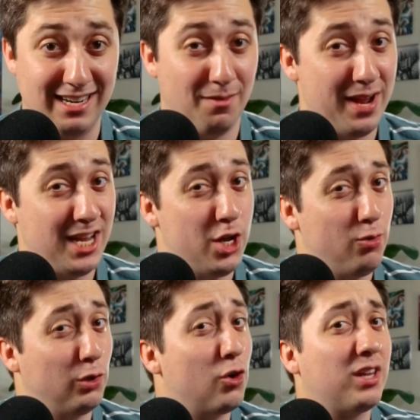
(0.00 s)
it'll make you
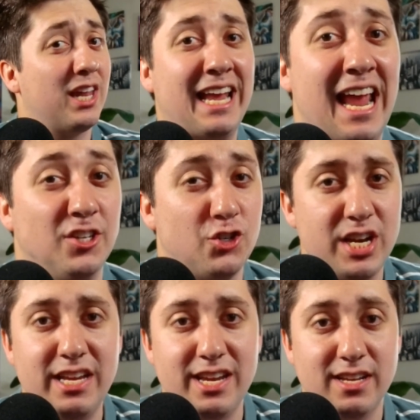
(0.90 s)
look like a
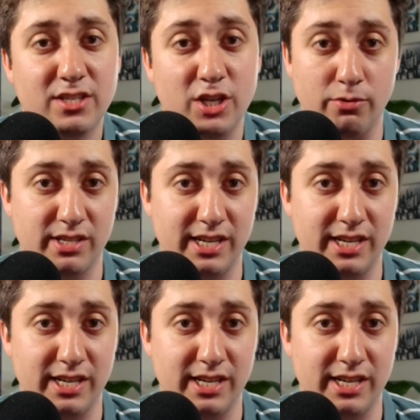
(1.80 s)
genius using